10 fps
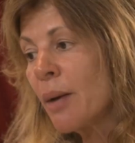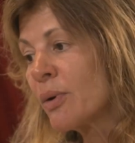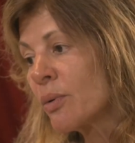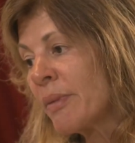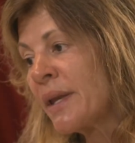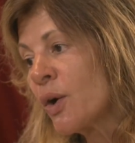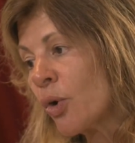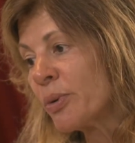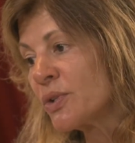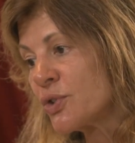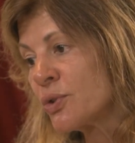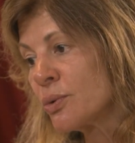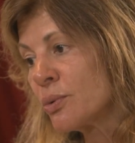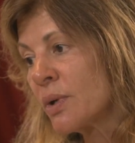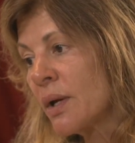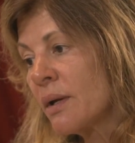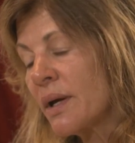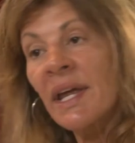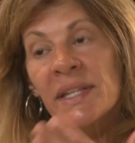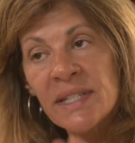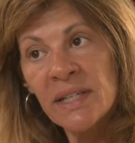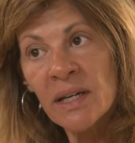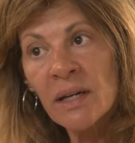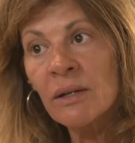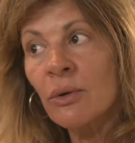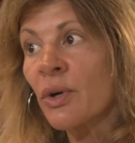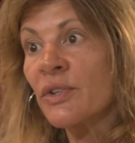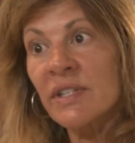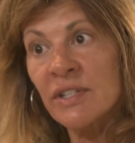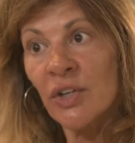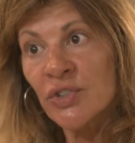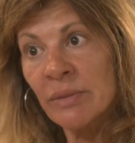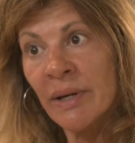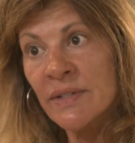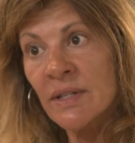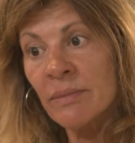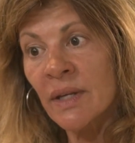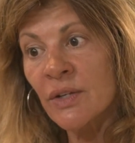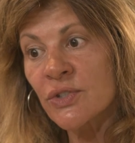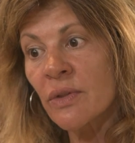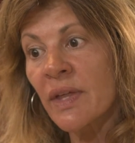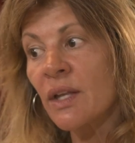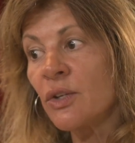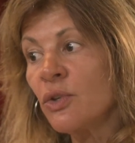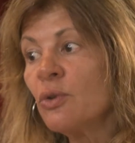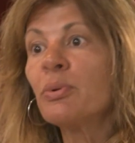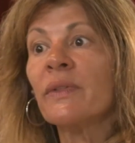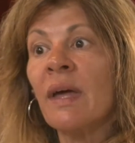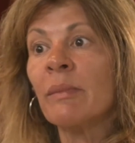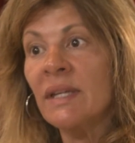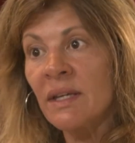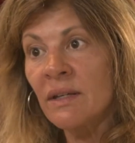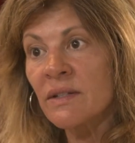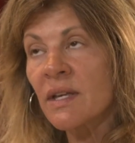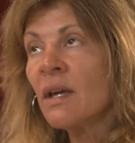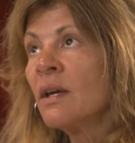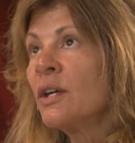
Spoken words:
but remaining open to an idea or a discussion about something so that you put them at ease.